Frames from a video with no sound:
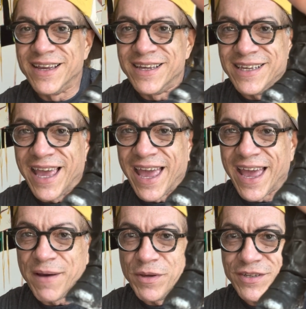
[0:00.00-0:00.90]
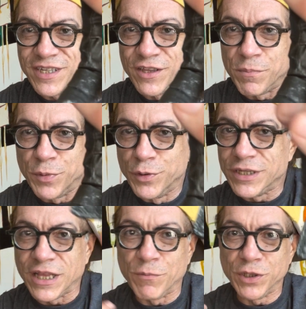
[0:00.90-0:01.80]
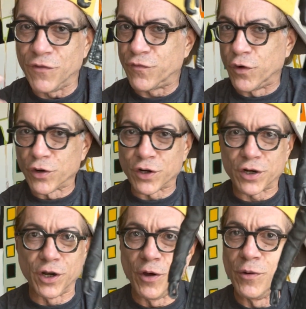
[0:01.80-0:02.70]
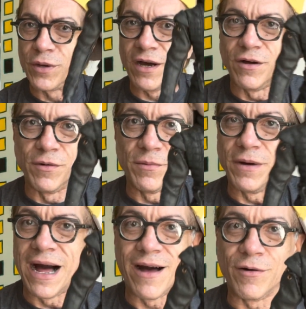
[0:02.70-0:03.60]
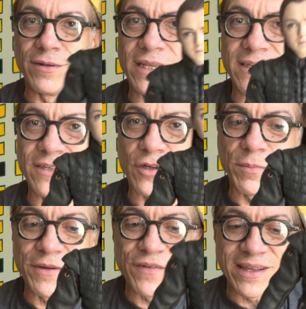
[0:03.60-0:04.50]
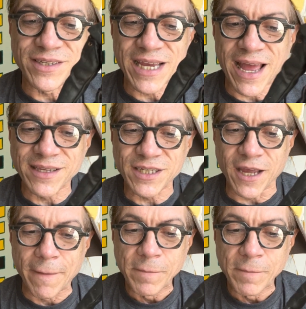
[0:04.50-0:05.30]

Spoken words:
Yeah, but you see the boots, and then with the fur cloak, oh wow, this is going to be fantastic.